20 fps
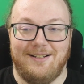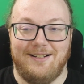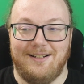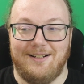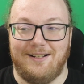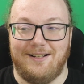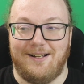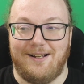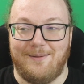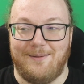
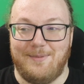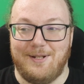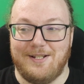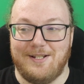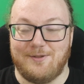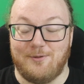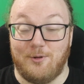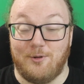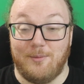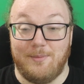
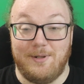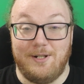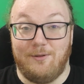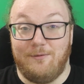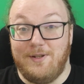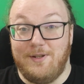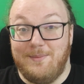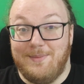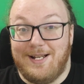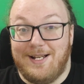because
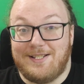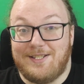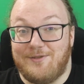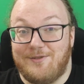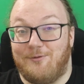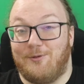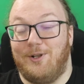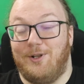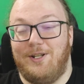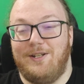Orbeetle VMAX
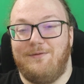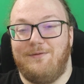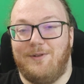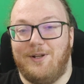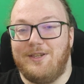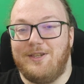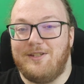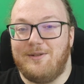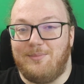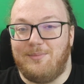is really
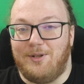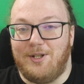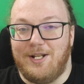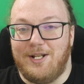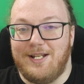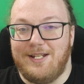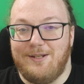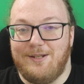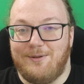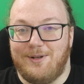fun to
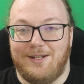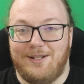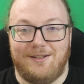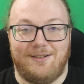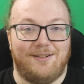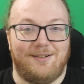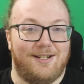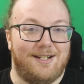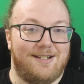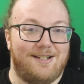play. You
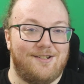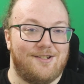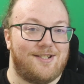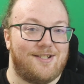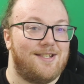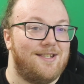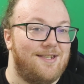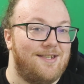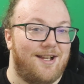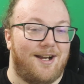can, like,
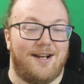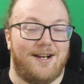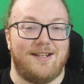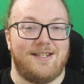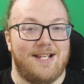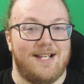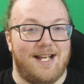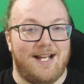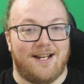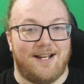just not
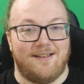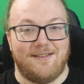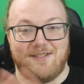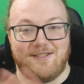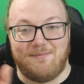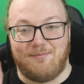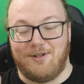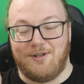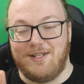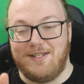attack and
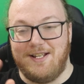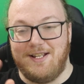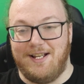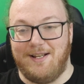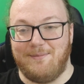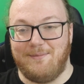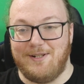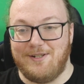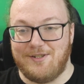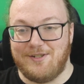spread
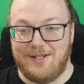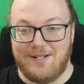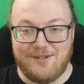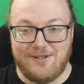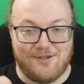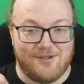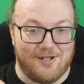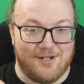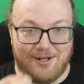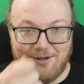damage and
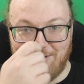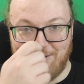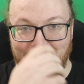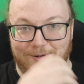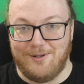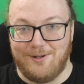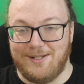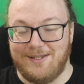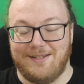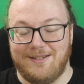then
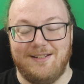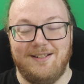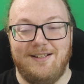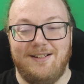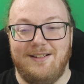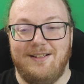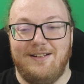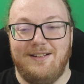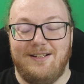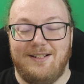Cheryl, and
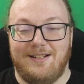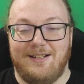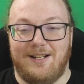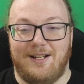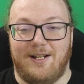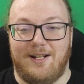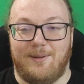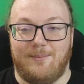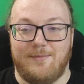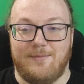
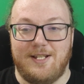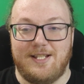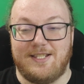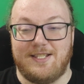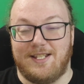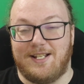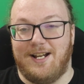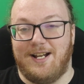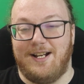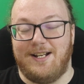it's
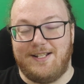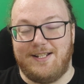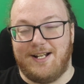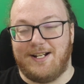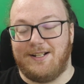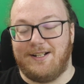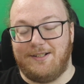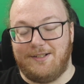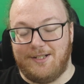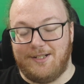the kind of
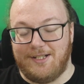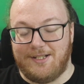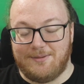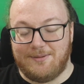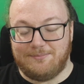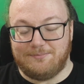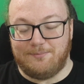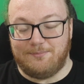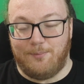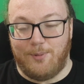deck I
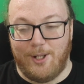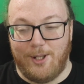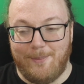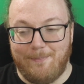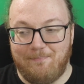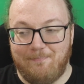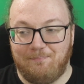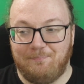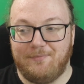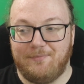like.
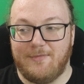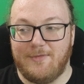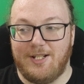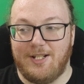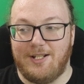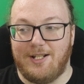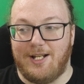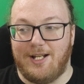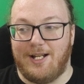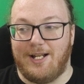But
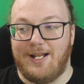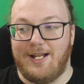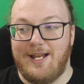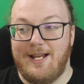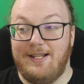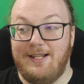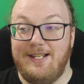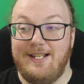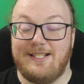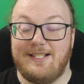
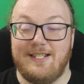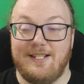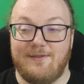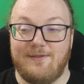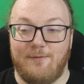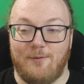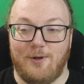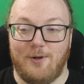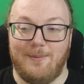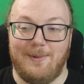at least this
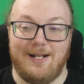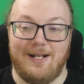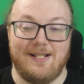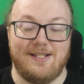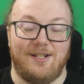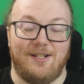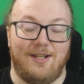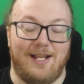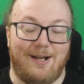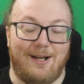format
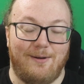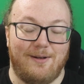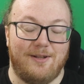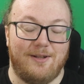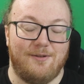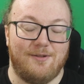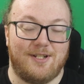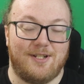is allowing those